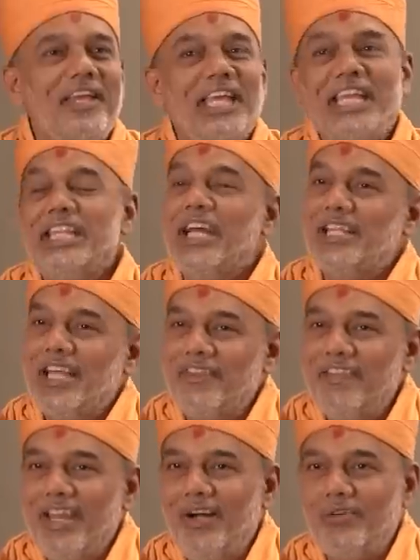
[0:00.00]
In the other
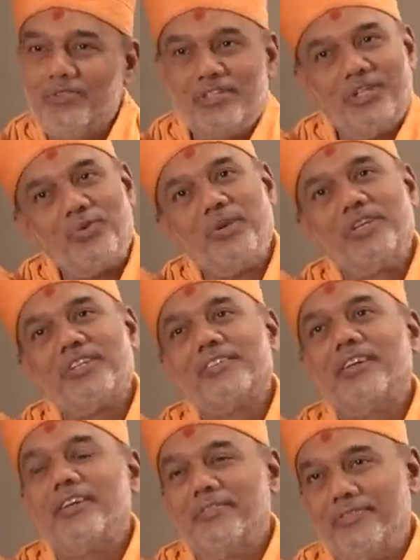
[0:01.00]
way around, situations
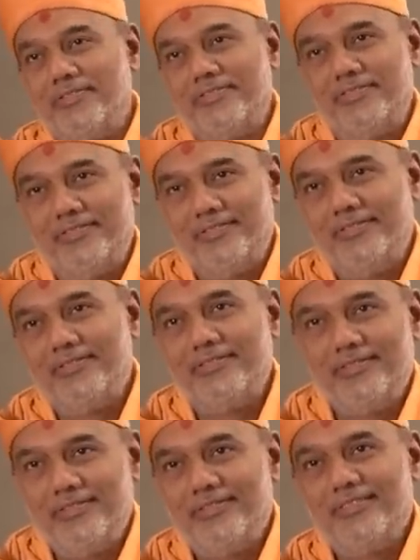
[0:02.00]
are tough
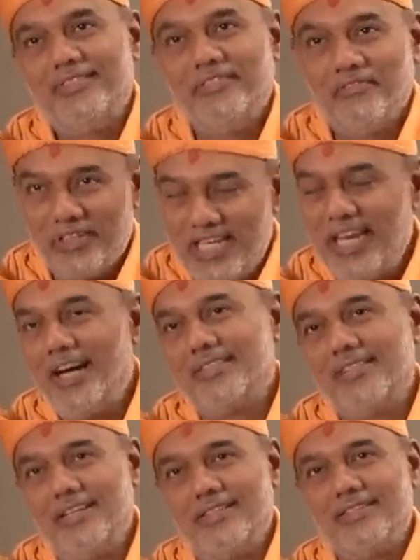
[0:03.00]
within
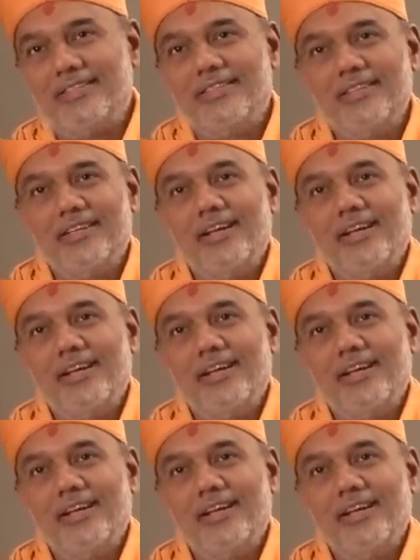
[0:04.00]
ourselves